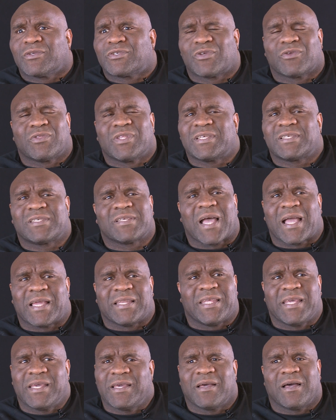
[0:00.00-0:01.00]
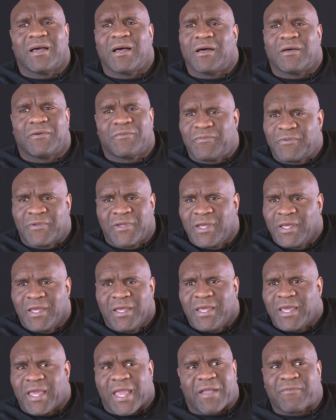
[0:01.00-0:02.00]
So this idea of
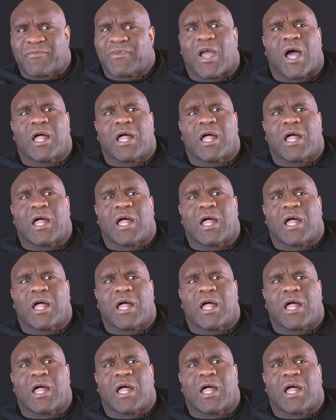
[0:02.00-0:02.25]
every